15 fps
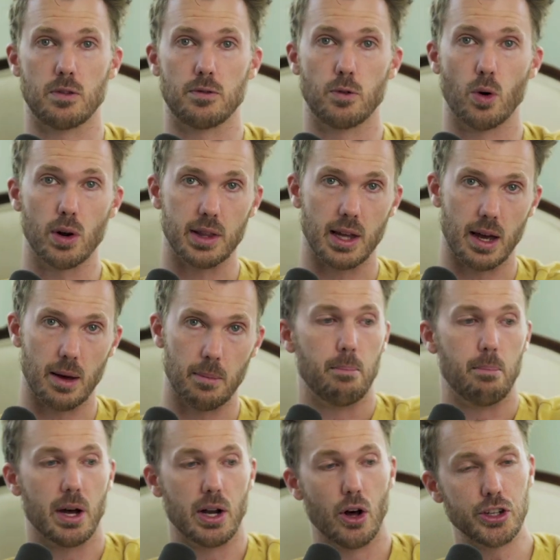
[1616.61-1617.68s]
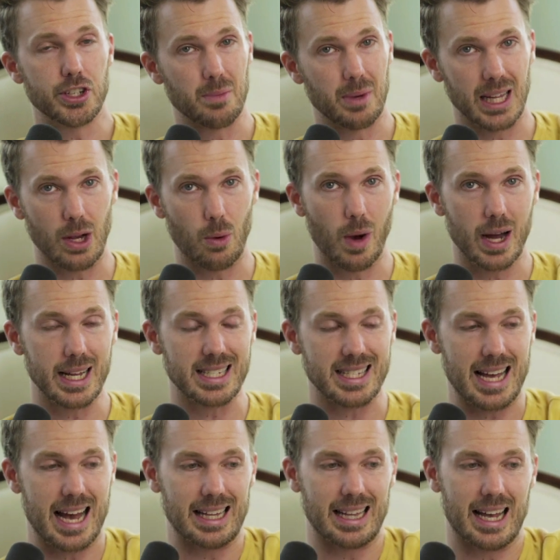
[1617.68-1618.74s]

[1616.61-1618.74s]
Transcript: for them. But ultimately, what is that?